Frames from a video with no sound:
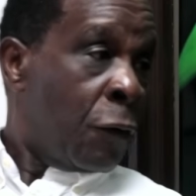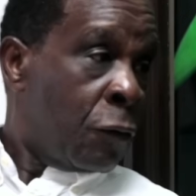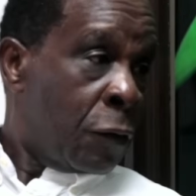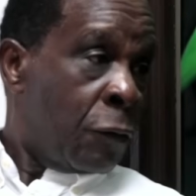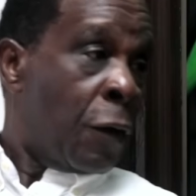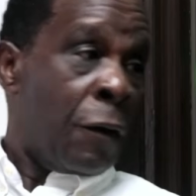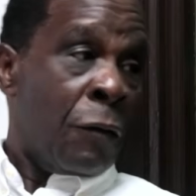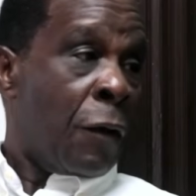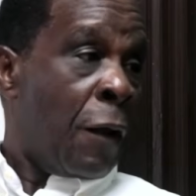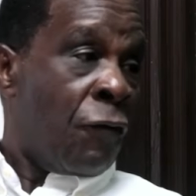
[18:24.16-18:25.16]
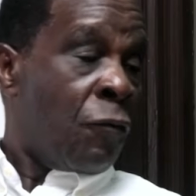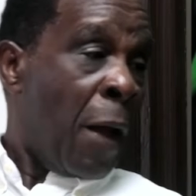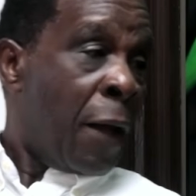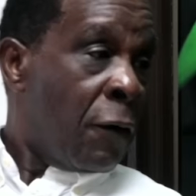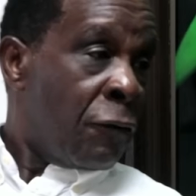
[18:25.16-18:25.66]
against
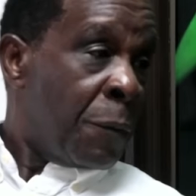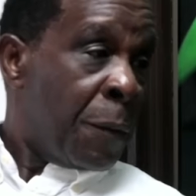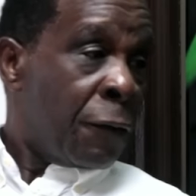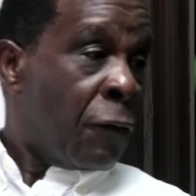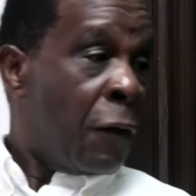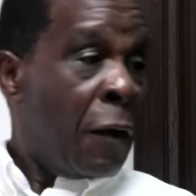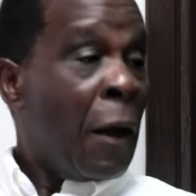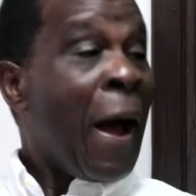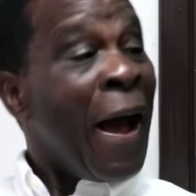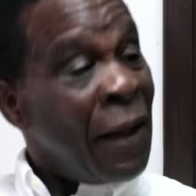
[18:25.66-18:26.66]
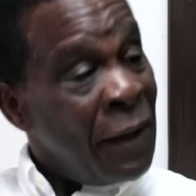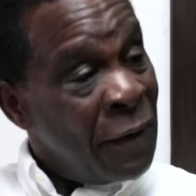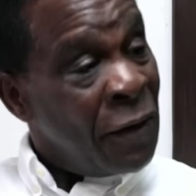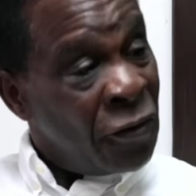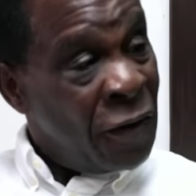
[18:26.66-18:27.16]
my government, I
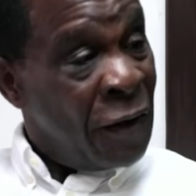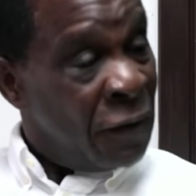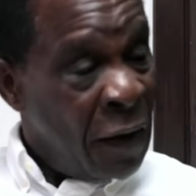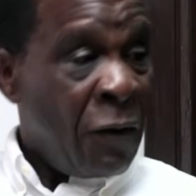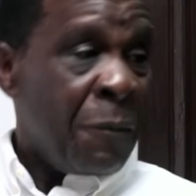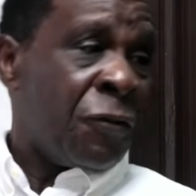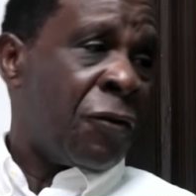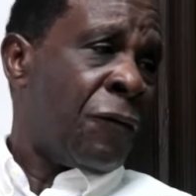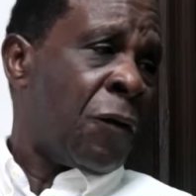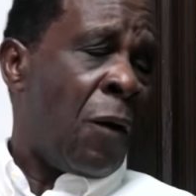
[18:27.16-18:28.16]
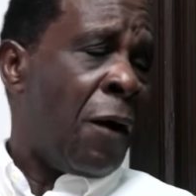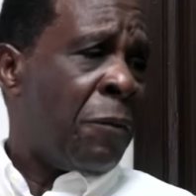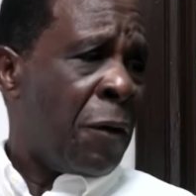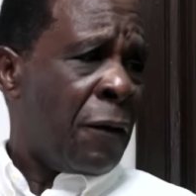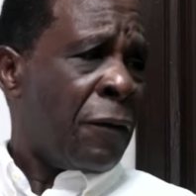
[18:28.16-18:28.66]
initiated a commission's inquiry
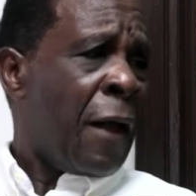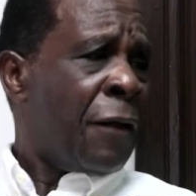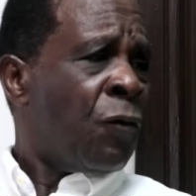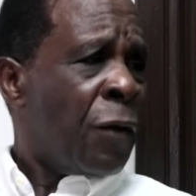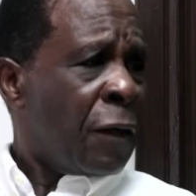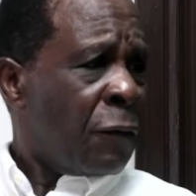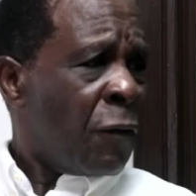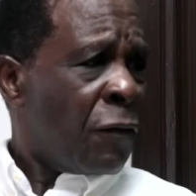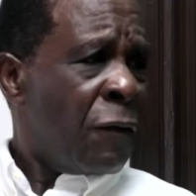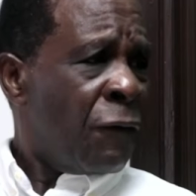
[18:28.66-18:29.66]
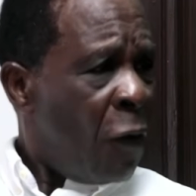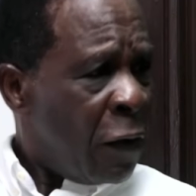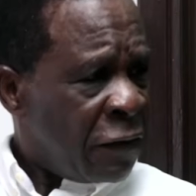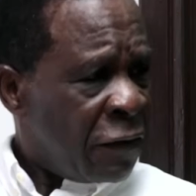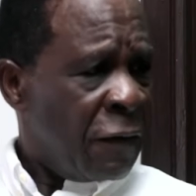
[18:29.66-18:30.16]
because I knew that it was
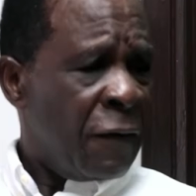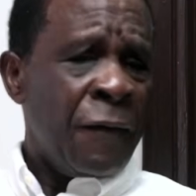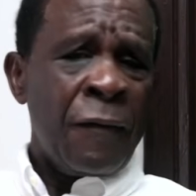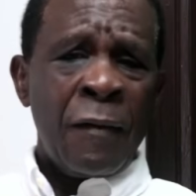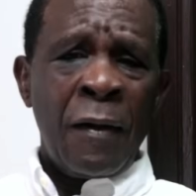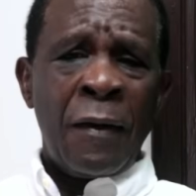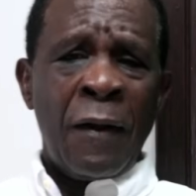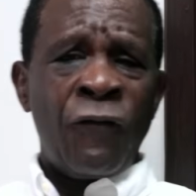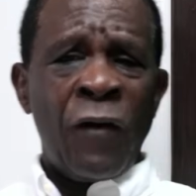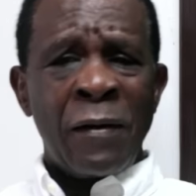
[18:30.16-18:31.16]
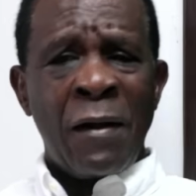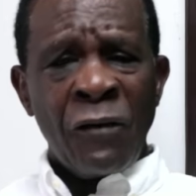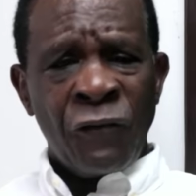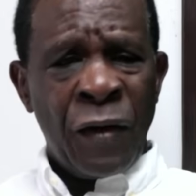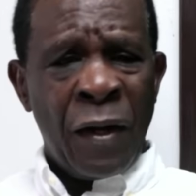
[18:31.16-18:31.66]
false. And I felt
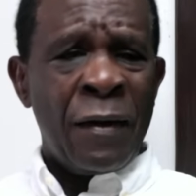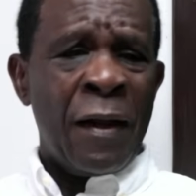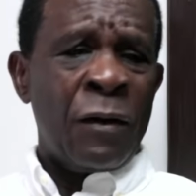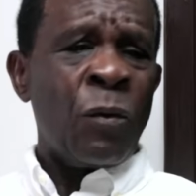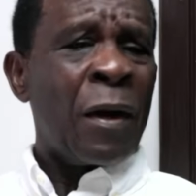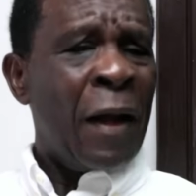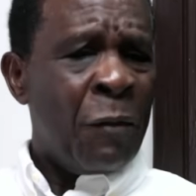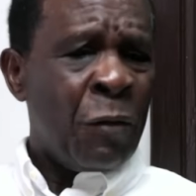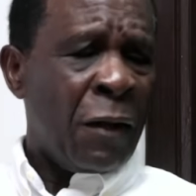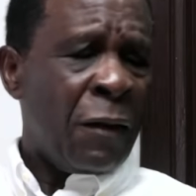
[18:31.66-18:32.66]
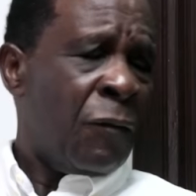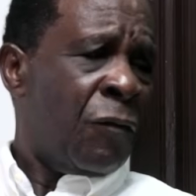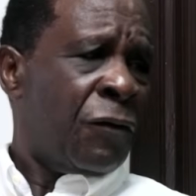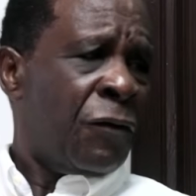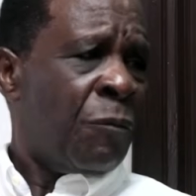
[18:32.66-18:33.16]
confident that it would clear me,
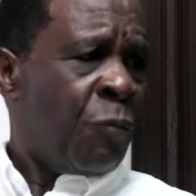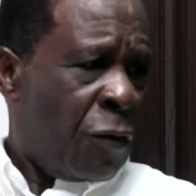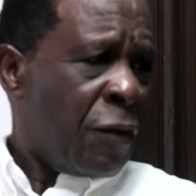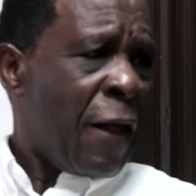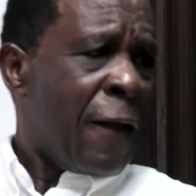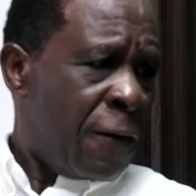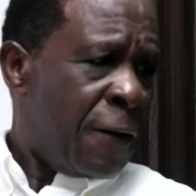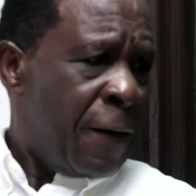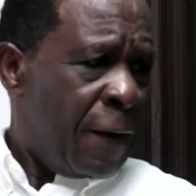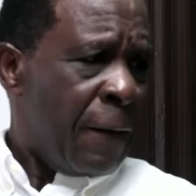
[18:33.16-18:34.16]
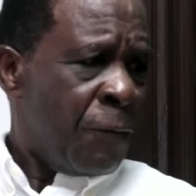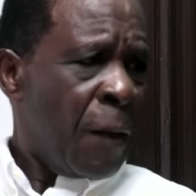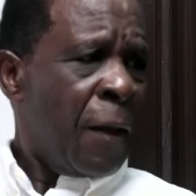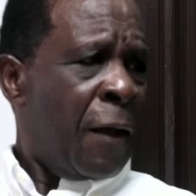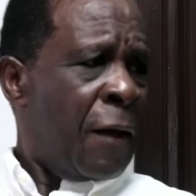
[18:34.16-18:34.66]
which it precisely did.
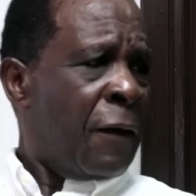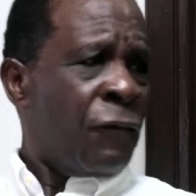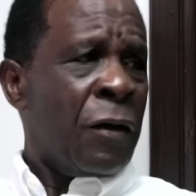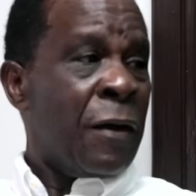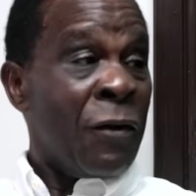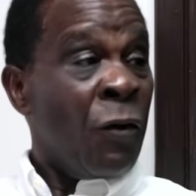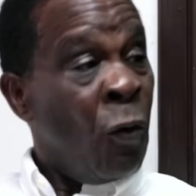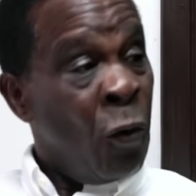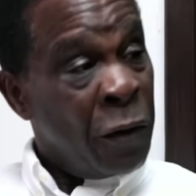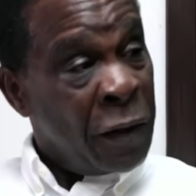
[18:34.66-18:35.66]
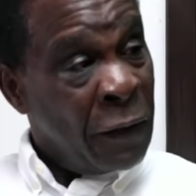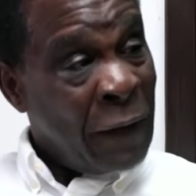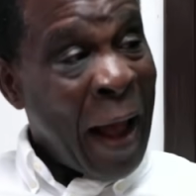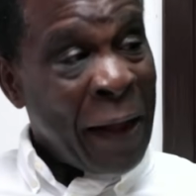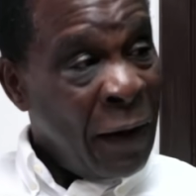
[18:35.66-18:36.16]
And that whole thing
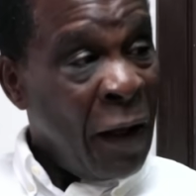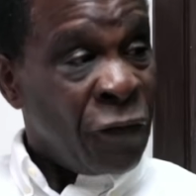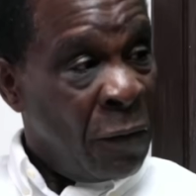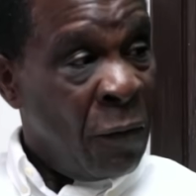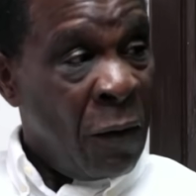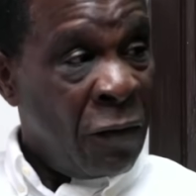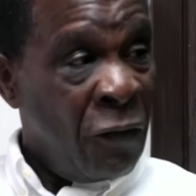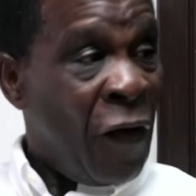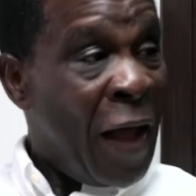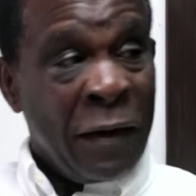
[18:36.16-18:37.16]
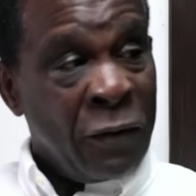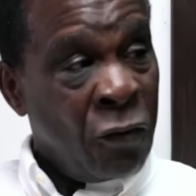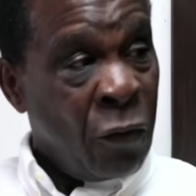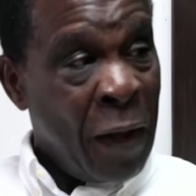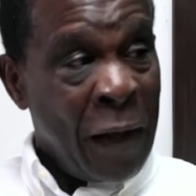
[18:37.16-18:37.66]
died afterwards. If I didn't do that,